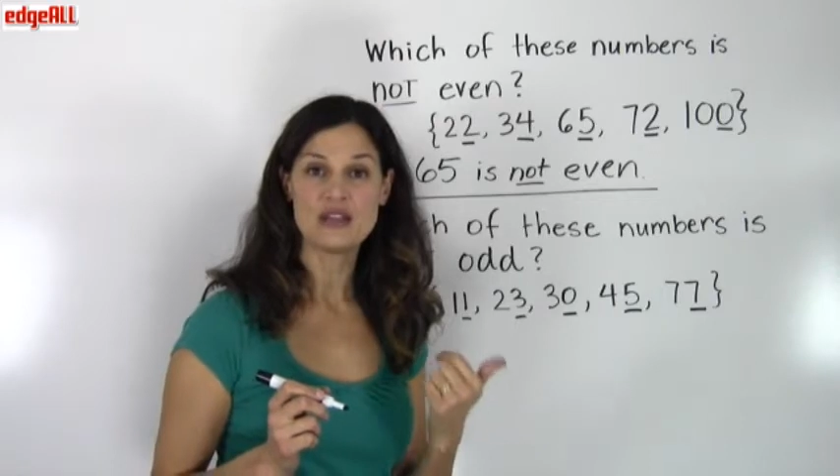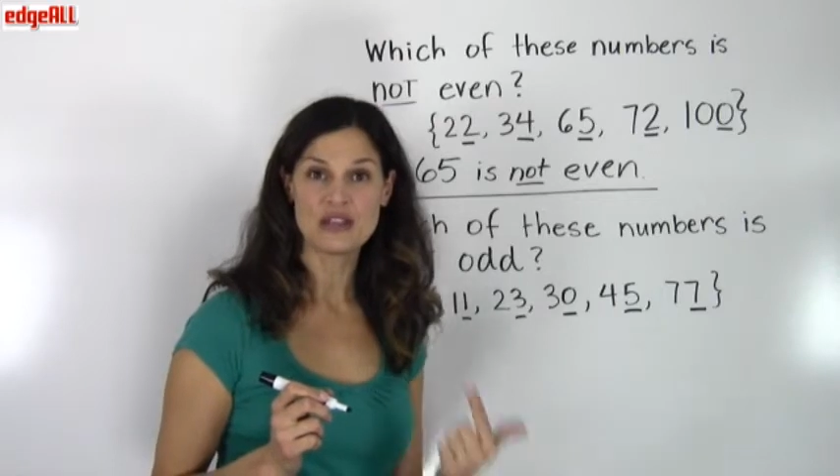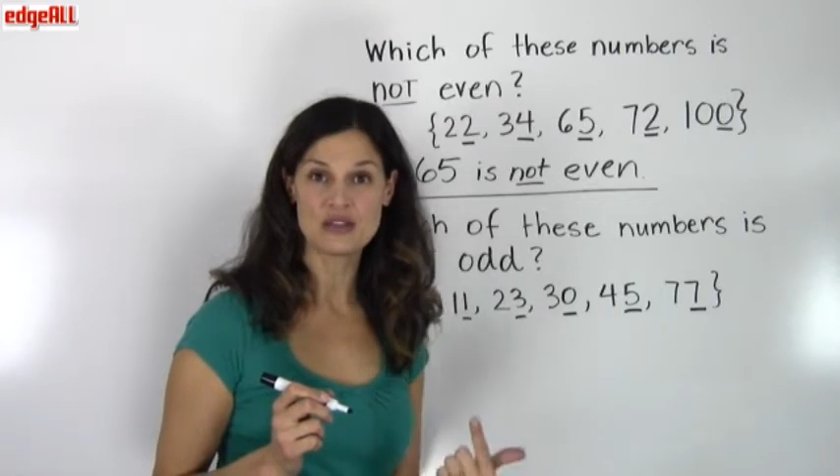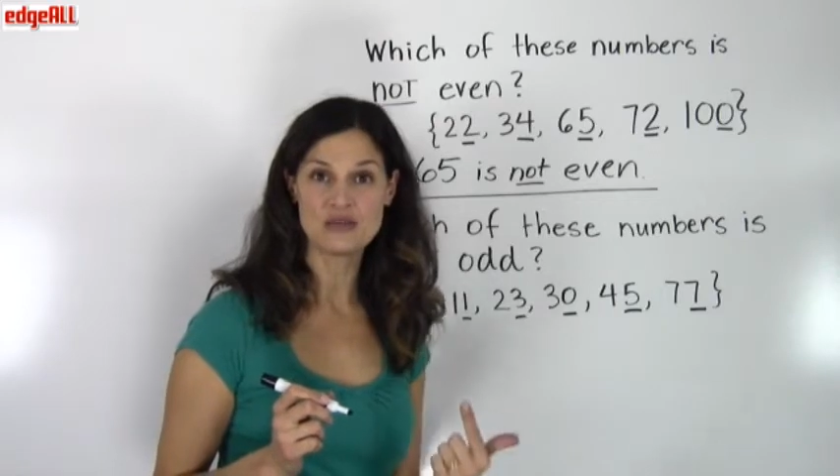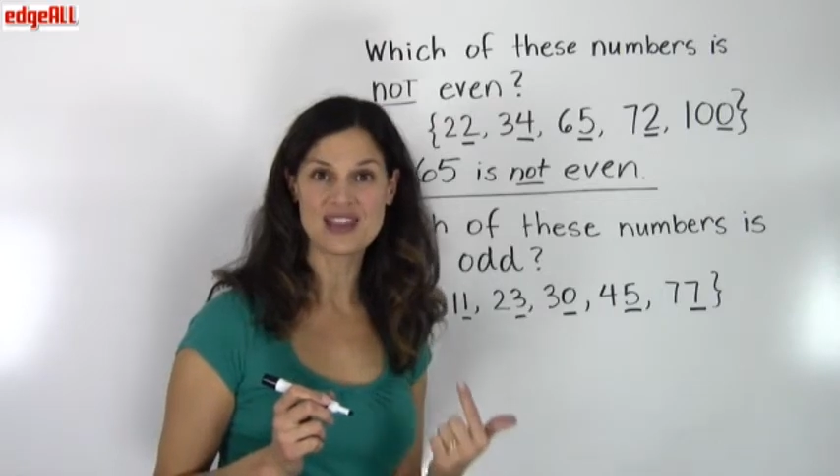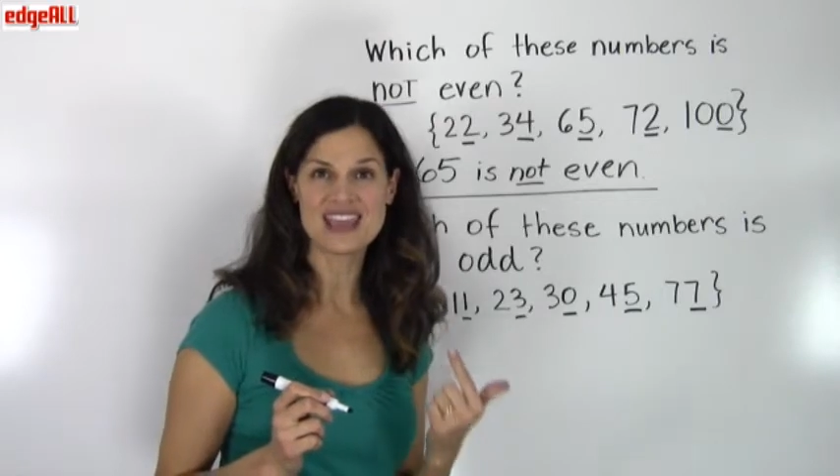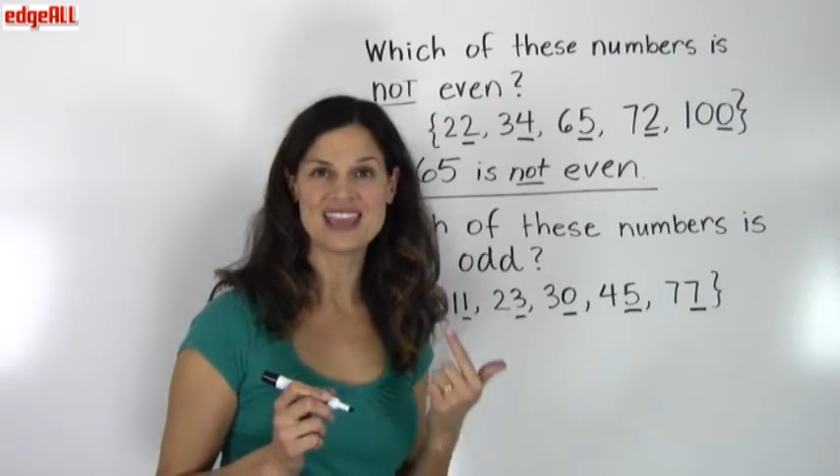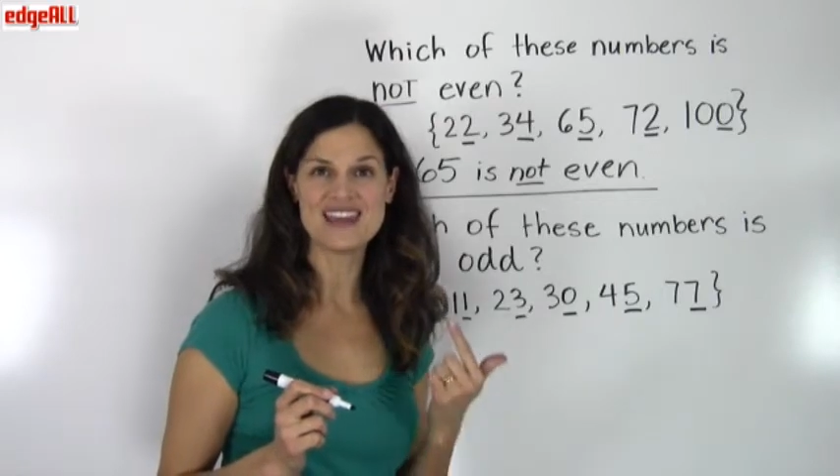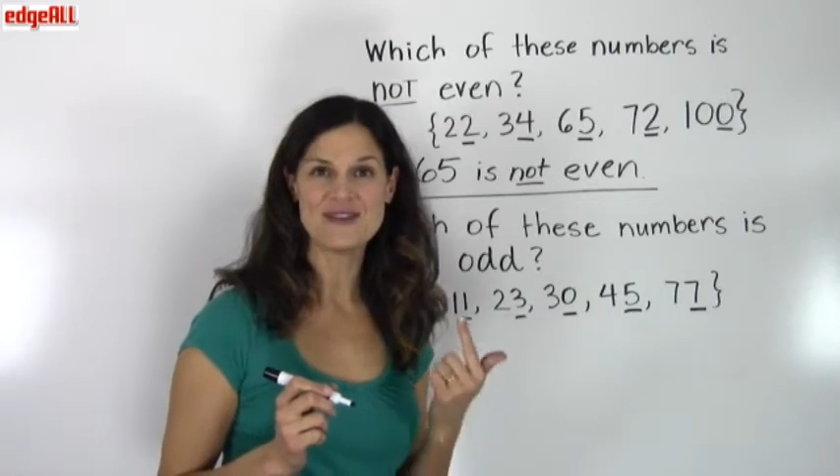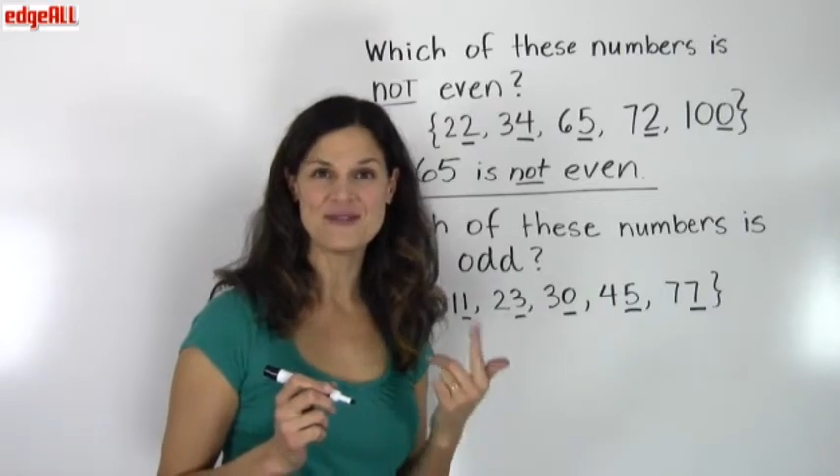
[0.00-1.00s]

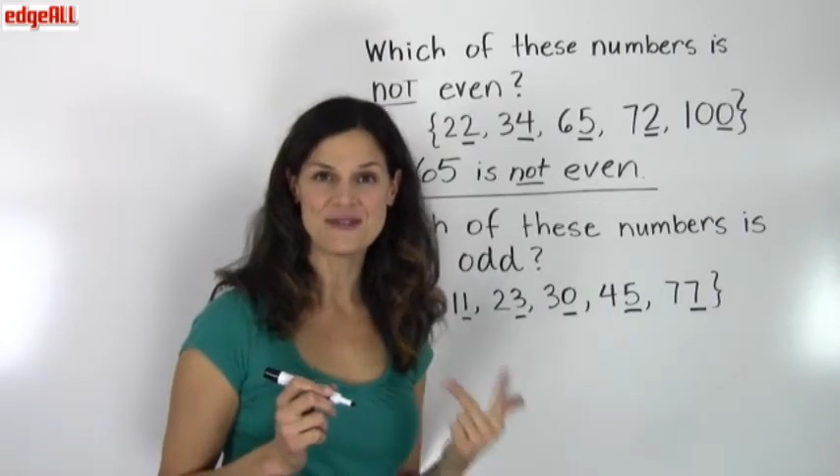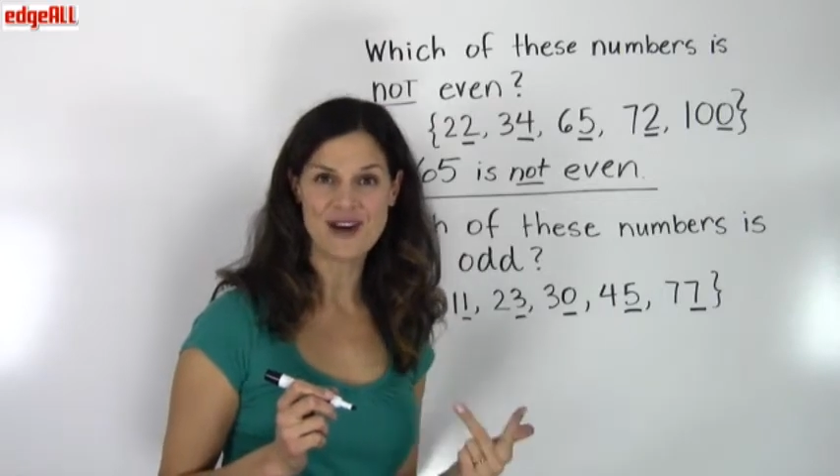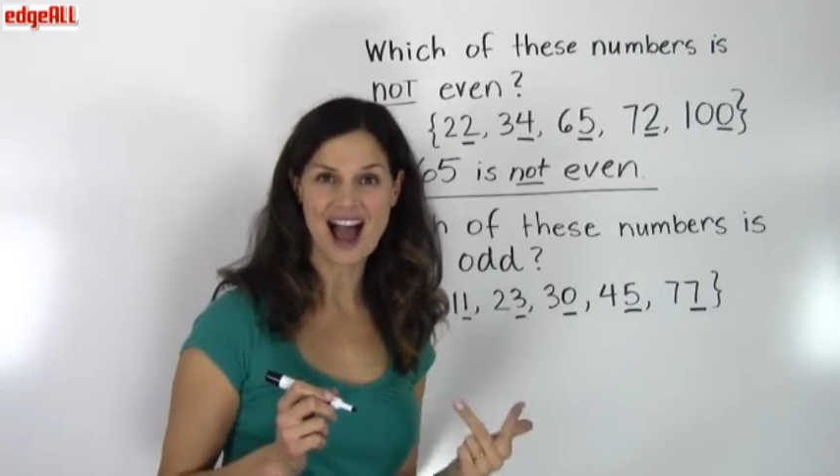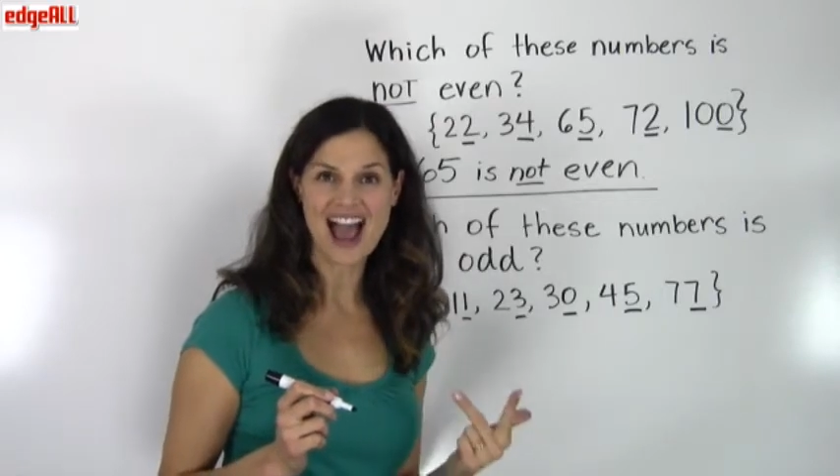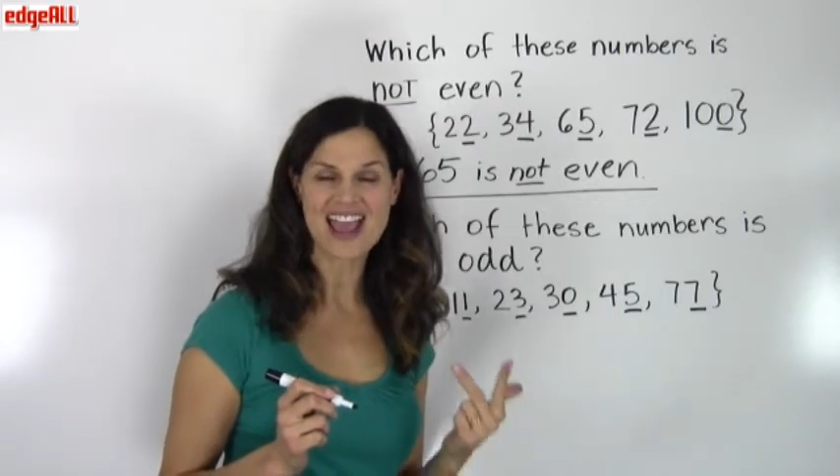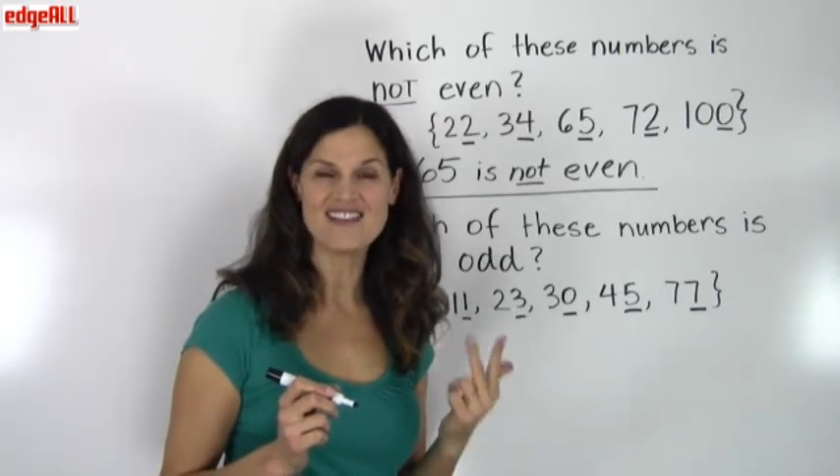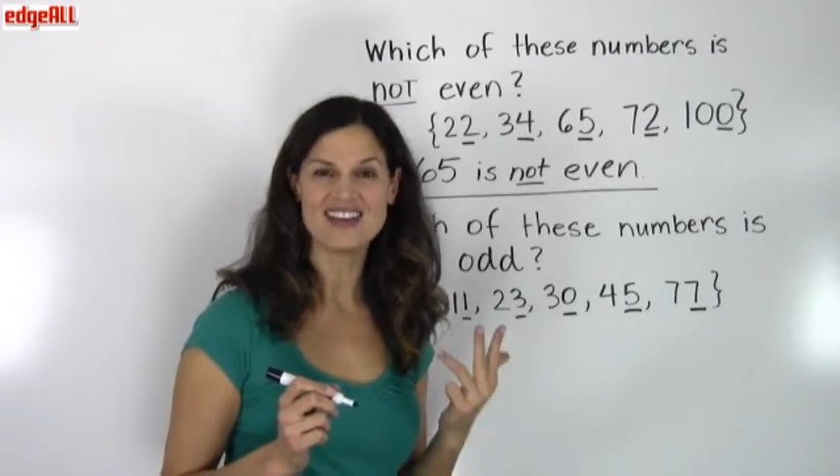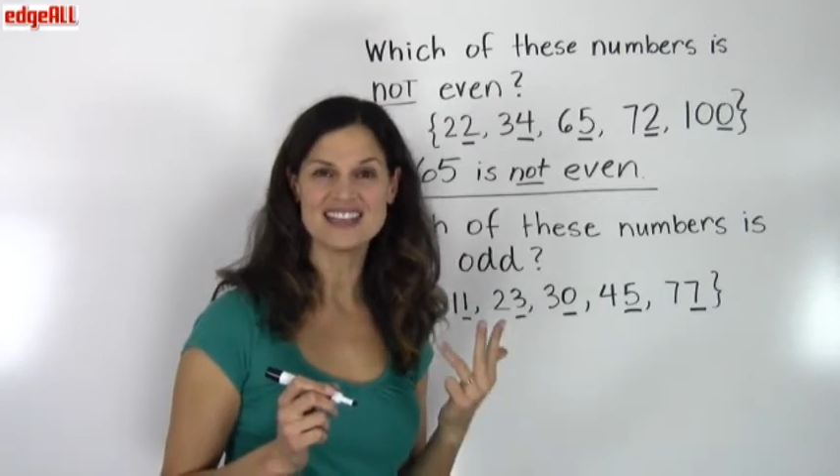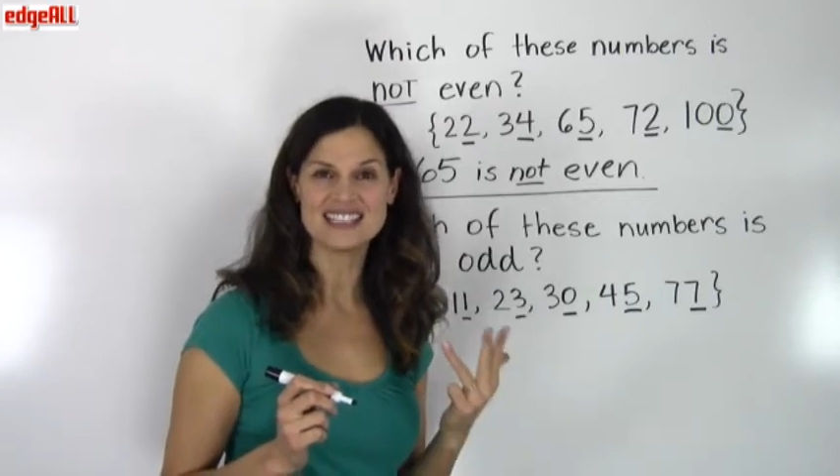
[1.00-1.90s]
3, 5,